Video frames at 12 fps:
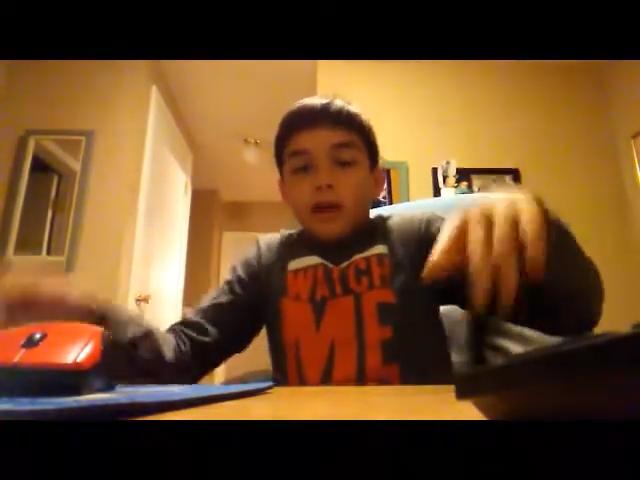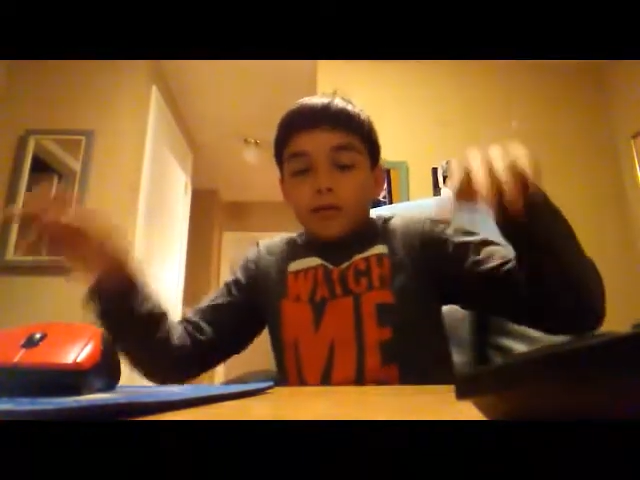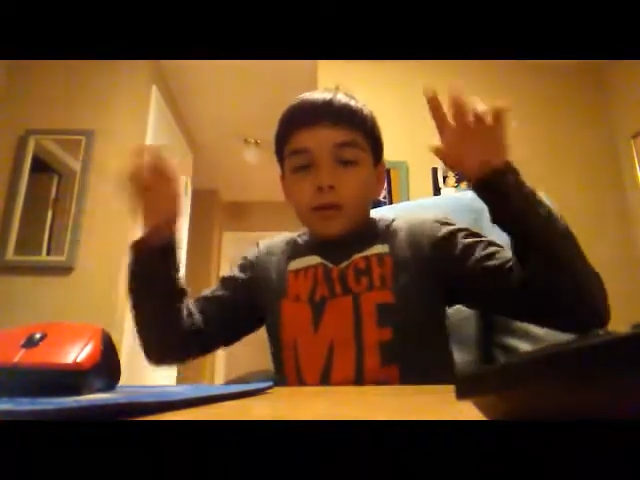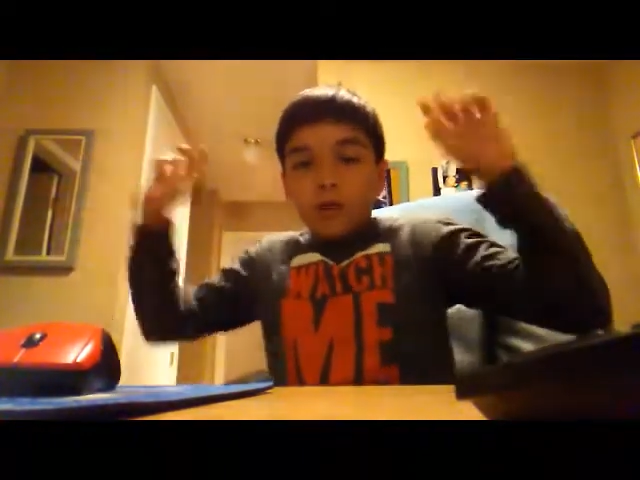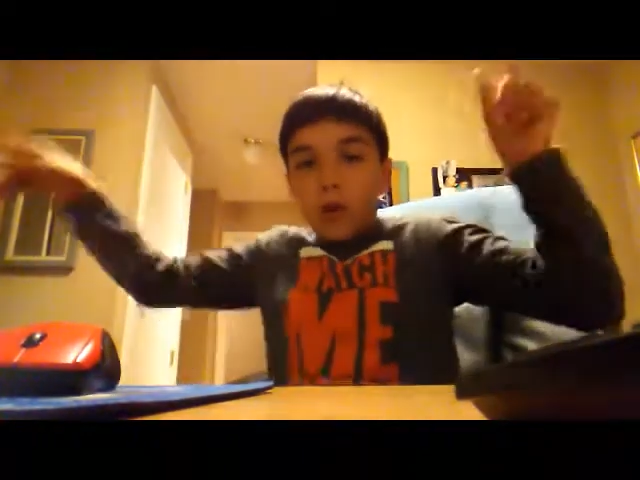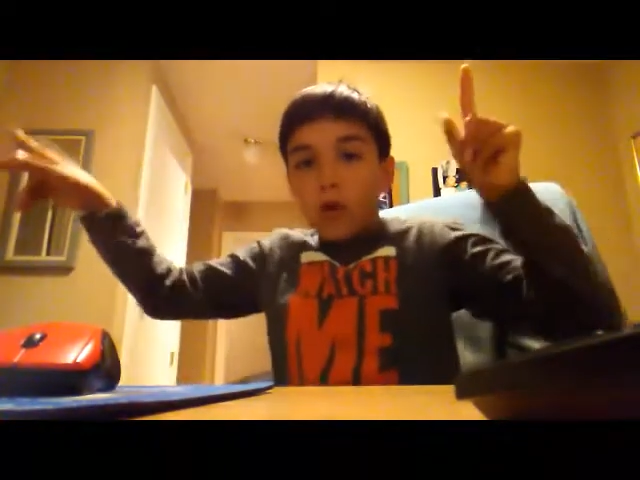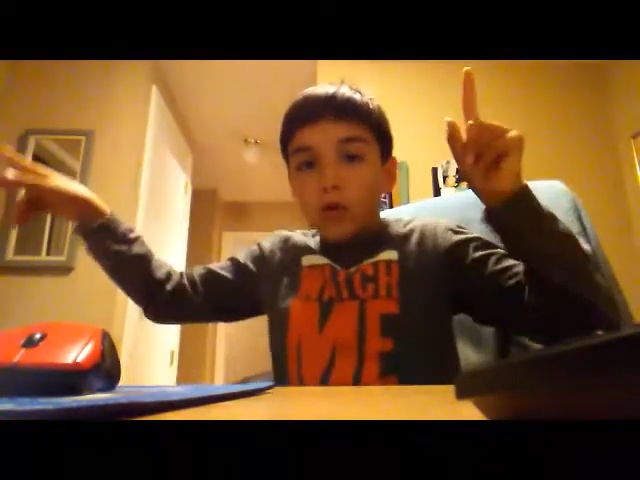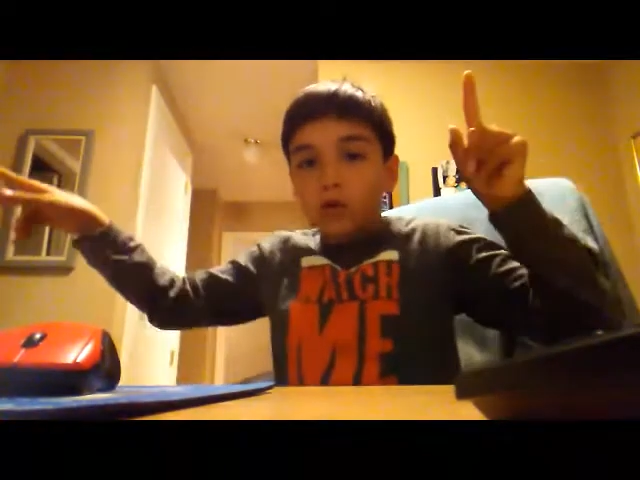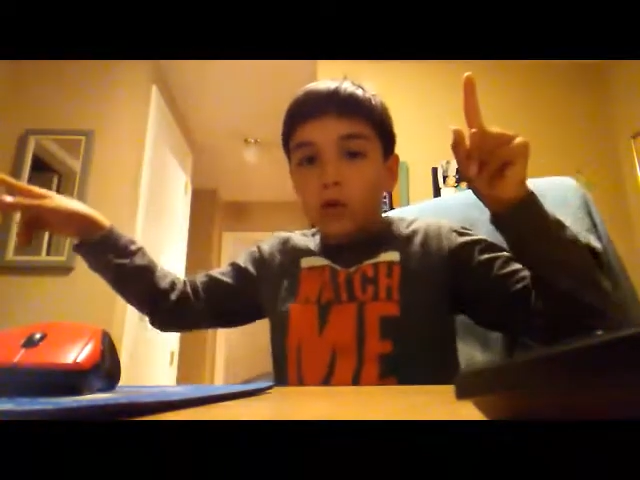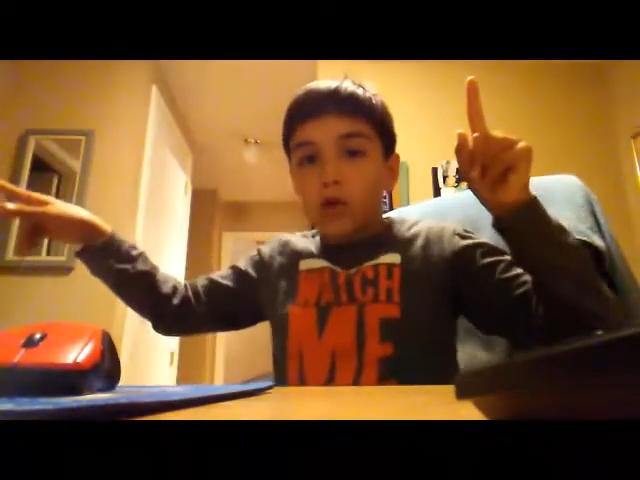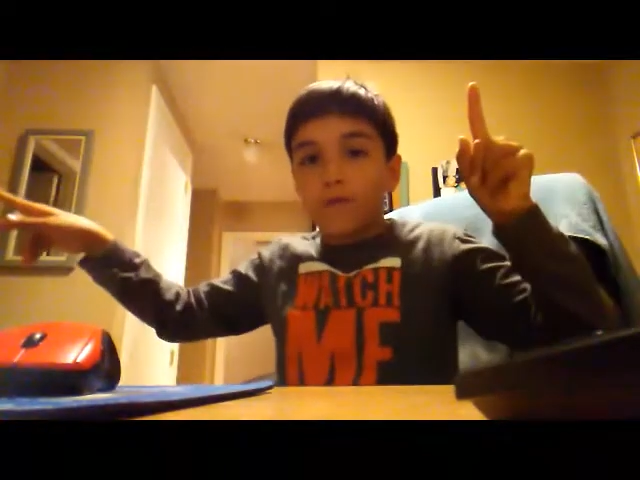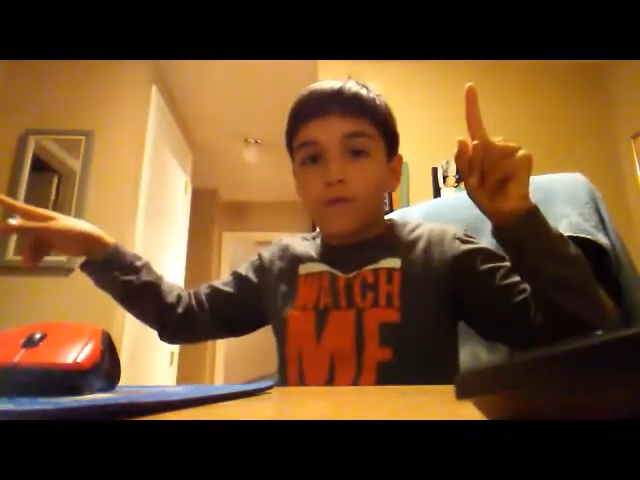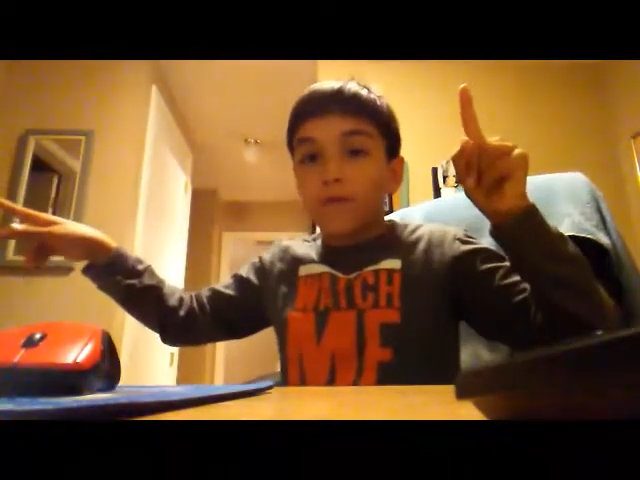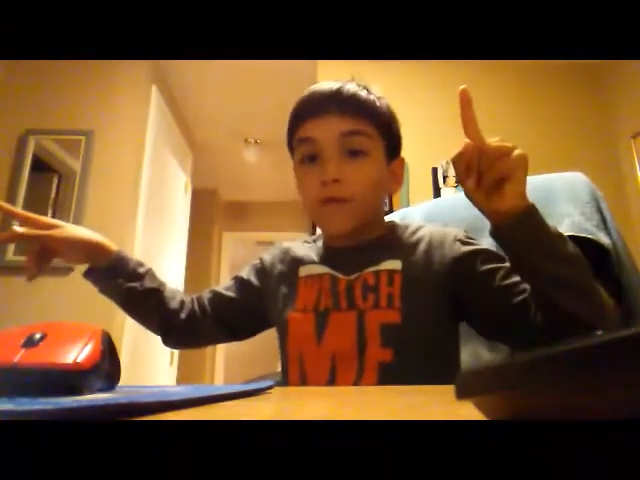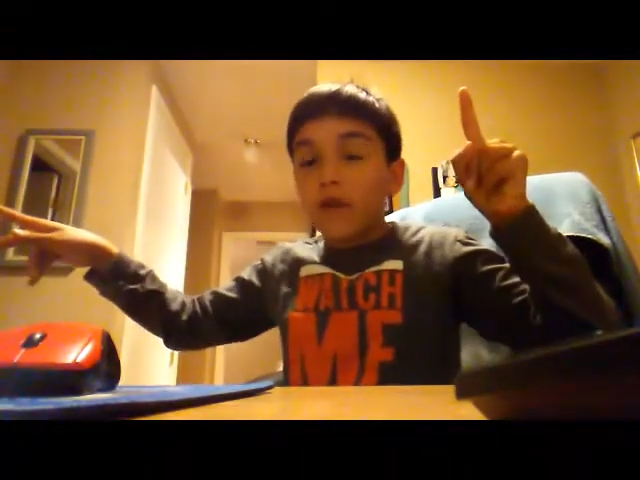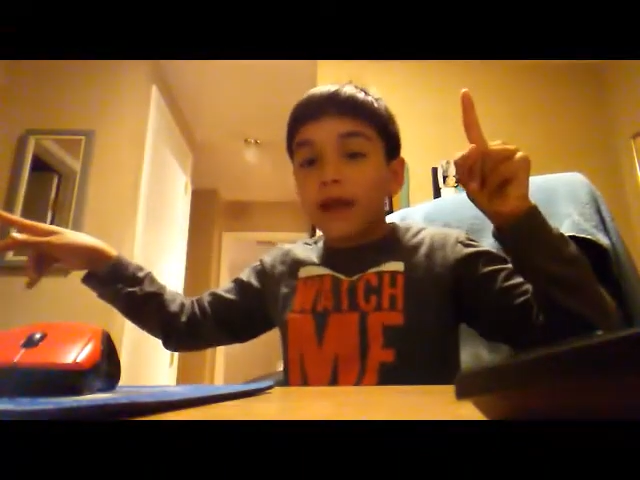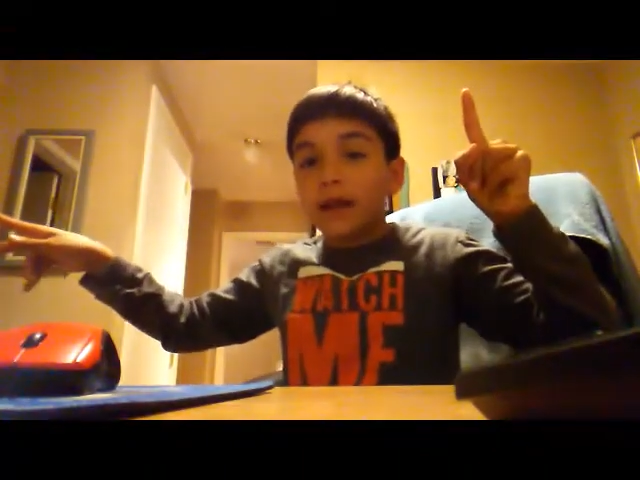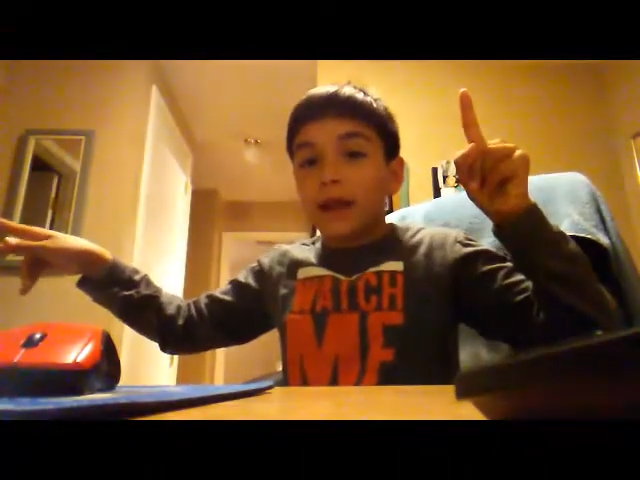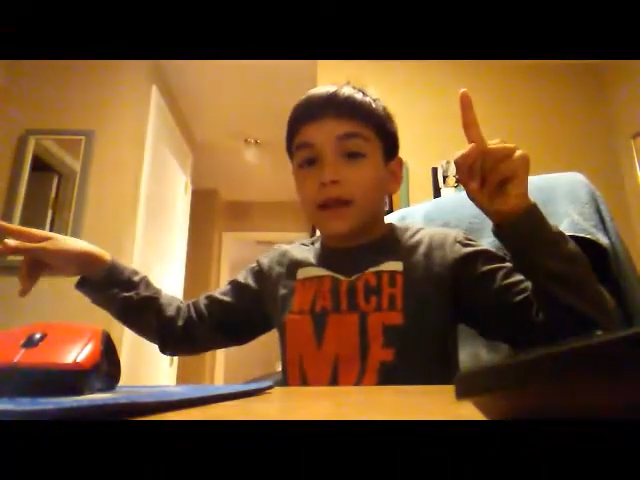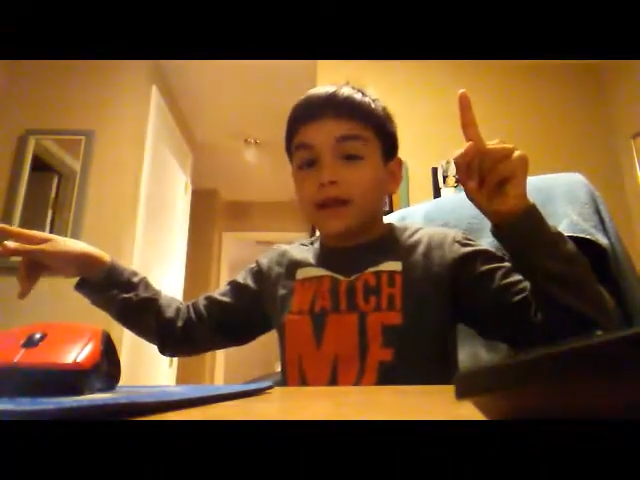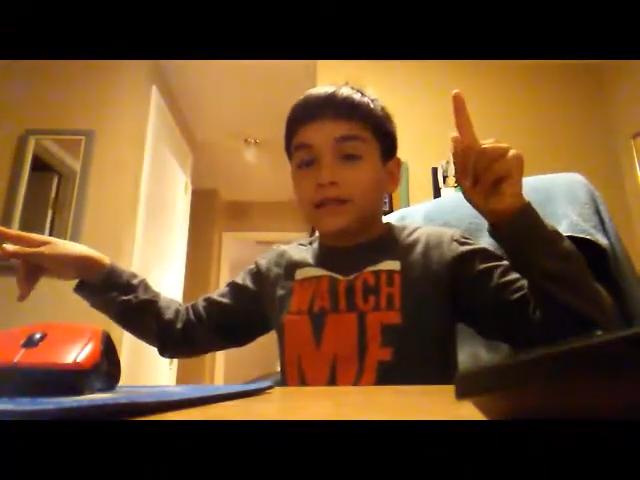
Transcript: It was cold on Friday